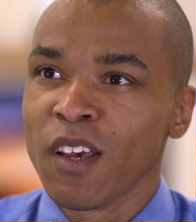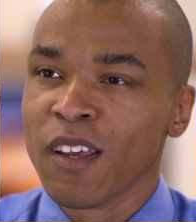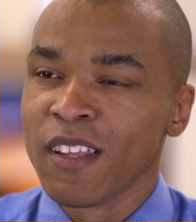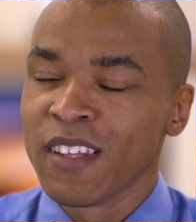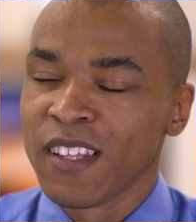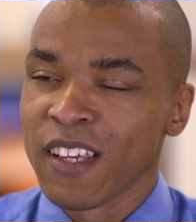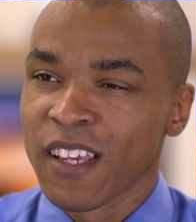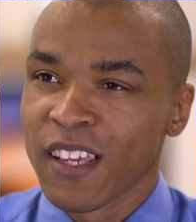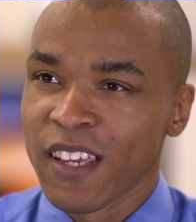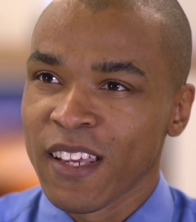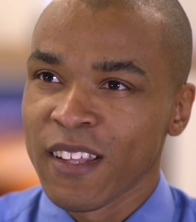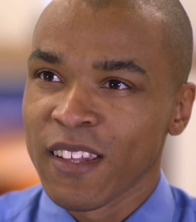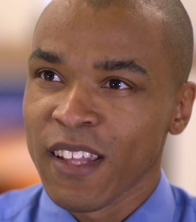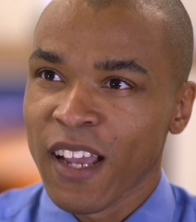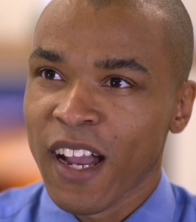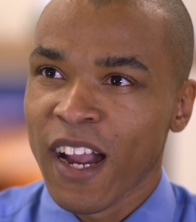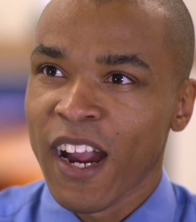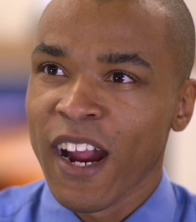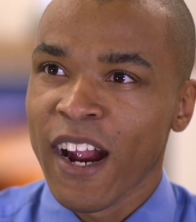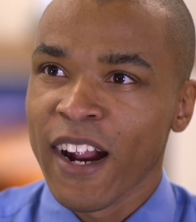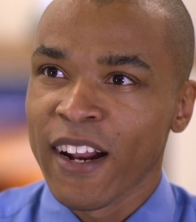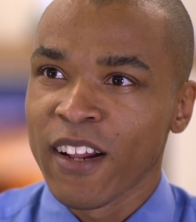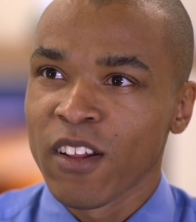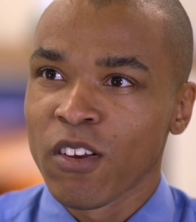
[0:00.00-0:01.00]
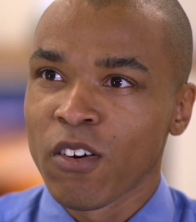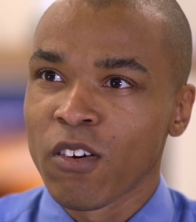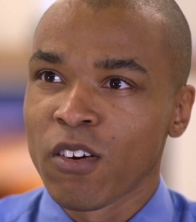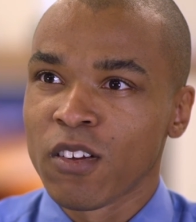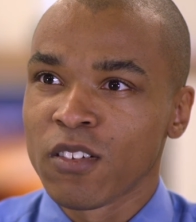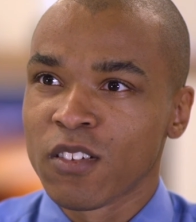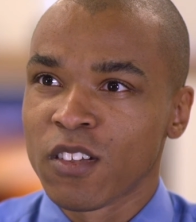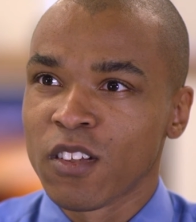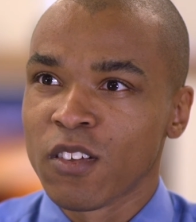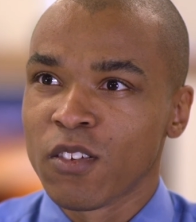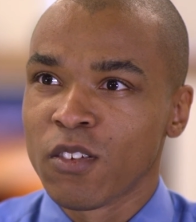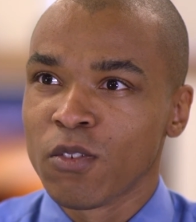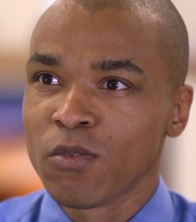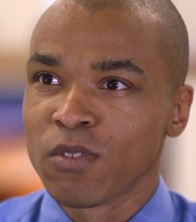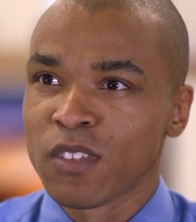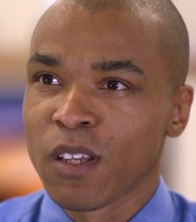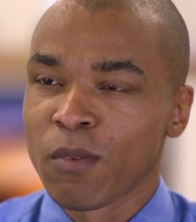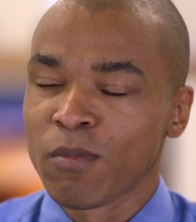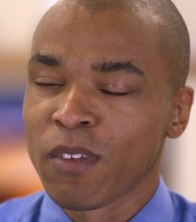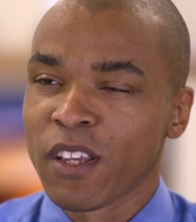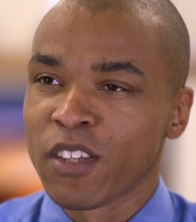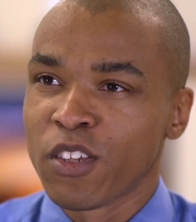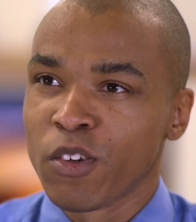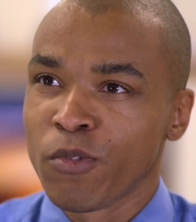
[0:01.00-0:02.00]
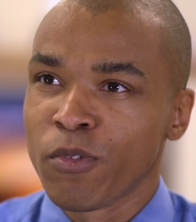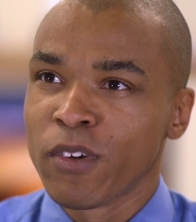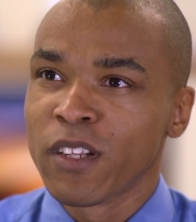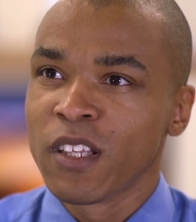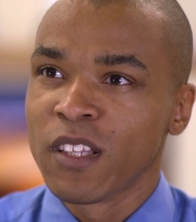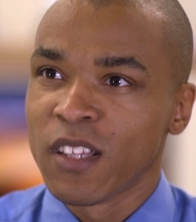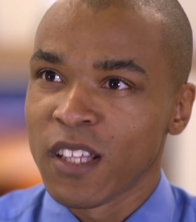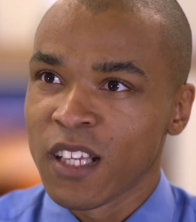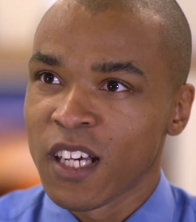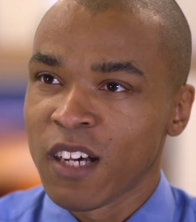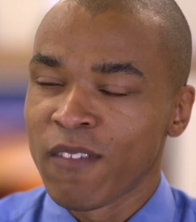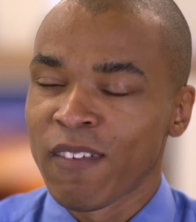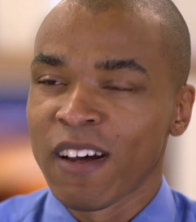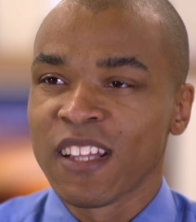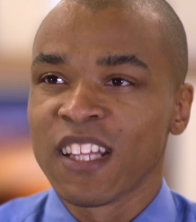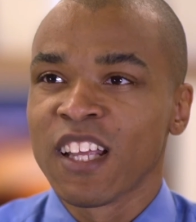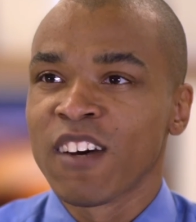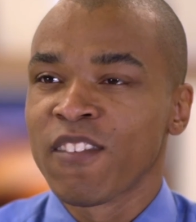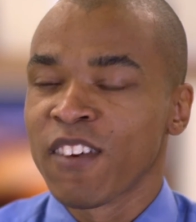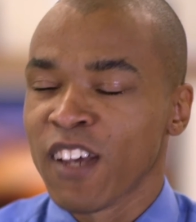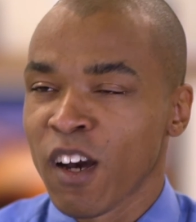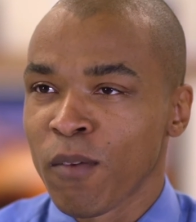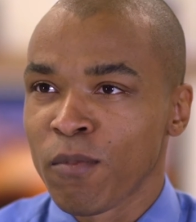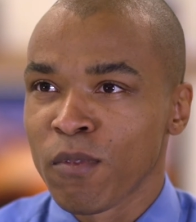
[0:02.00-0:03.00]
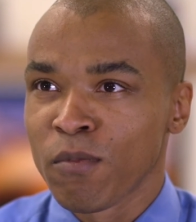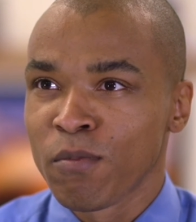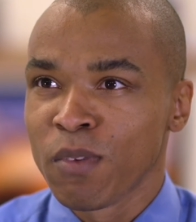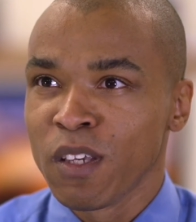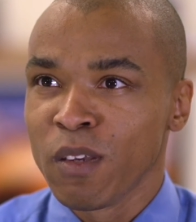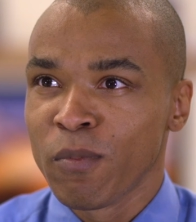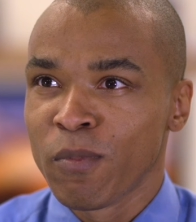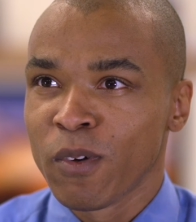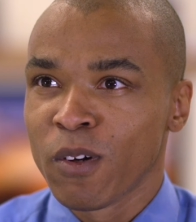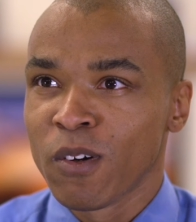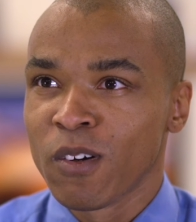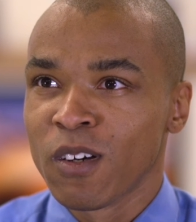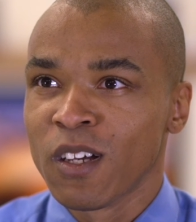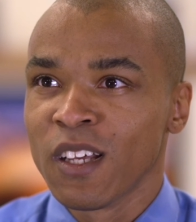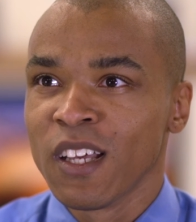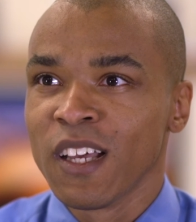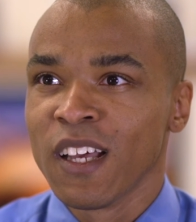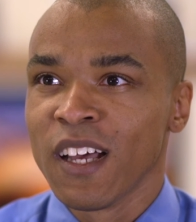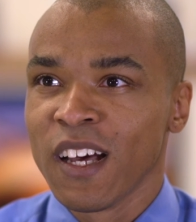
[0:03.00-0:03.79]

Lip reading: and then getting hired on to do something that you really love. I love helping people.